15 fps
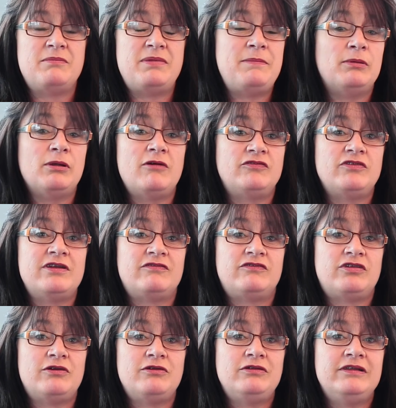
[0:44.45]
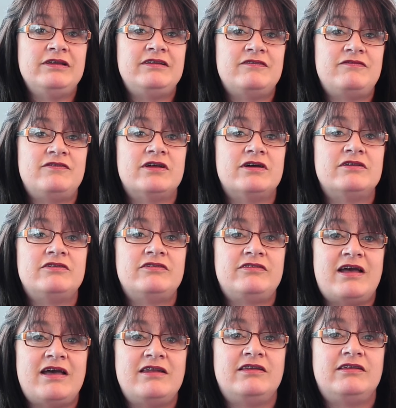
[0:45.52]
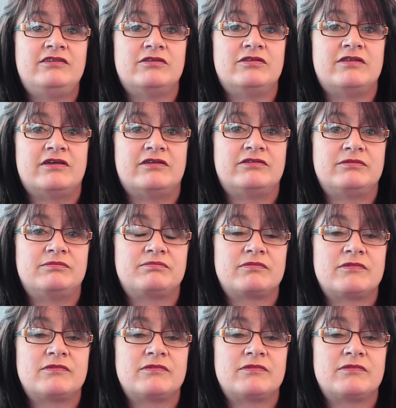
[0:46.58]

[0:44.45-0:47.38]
People often have totally different understandings on this.